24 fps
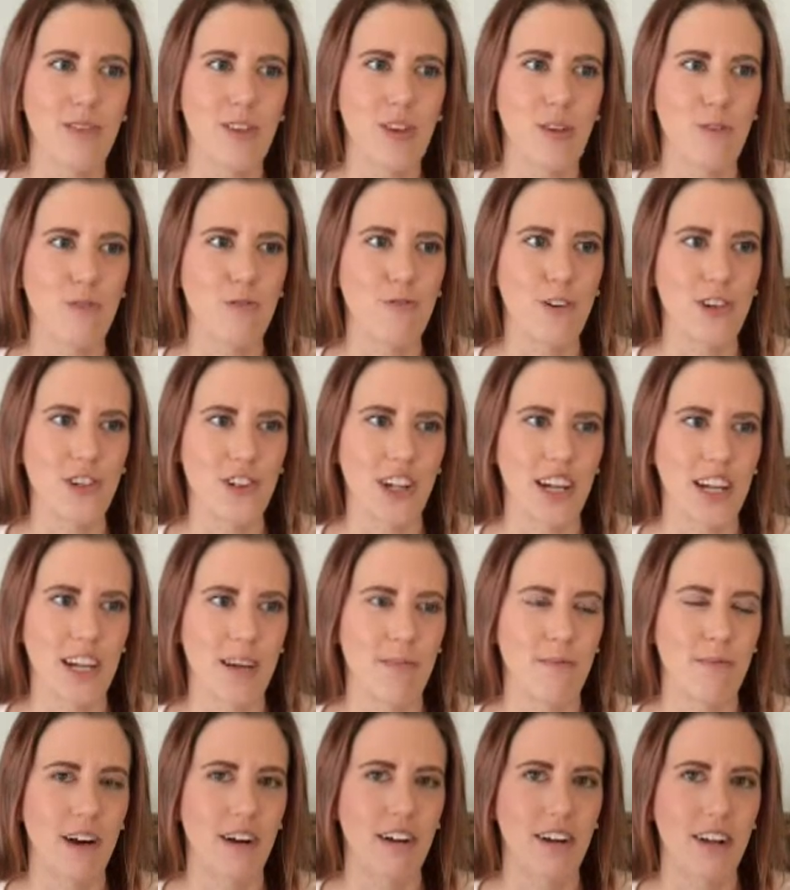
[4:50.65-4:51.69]
Don't feel like
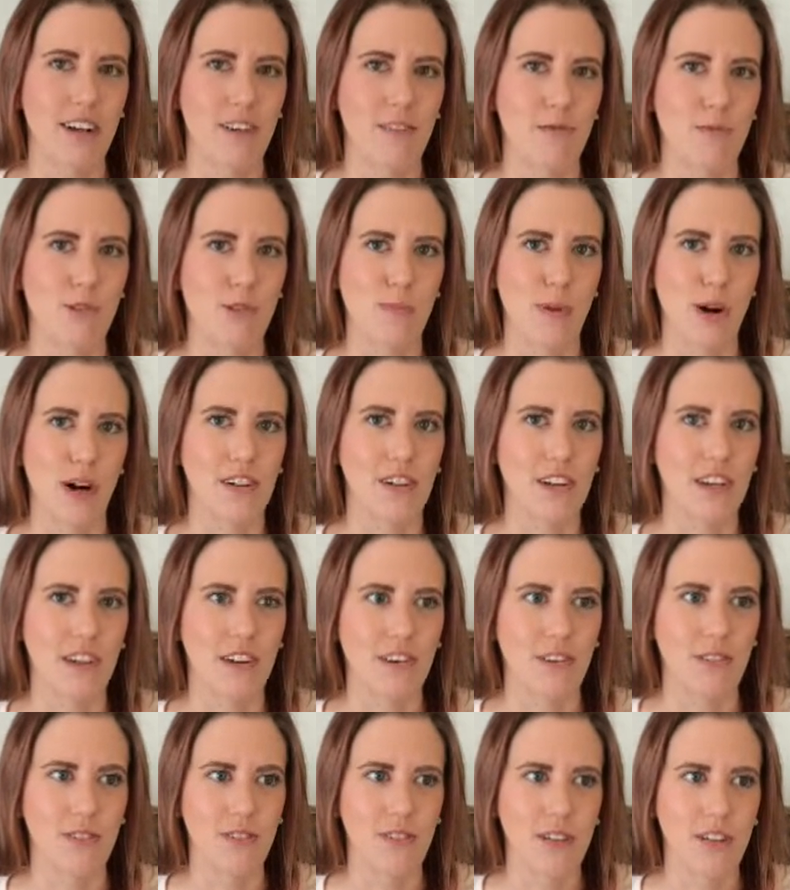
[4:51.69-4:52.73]
I'm not gonna respond to
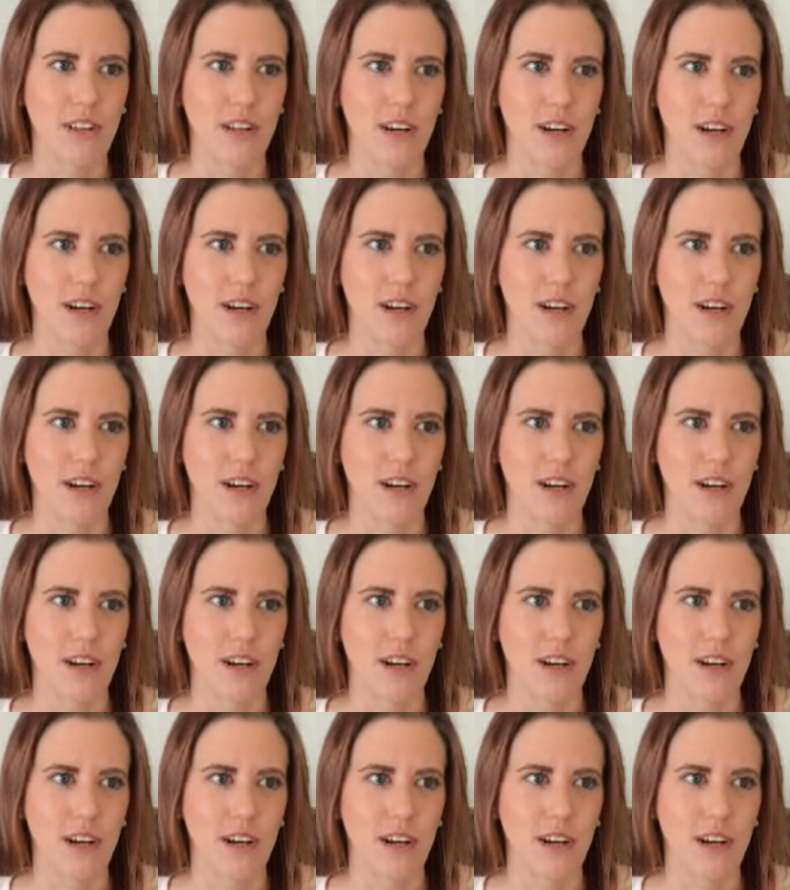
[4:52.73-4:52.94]
you.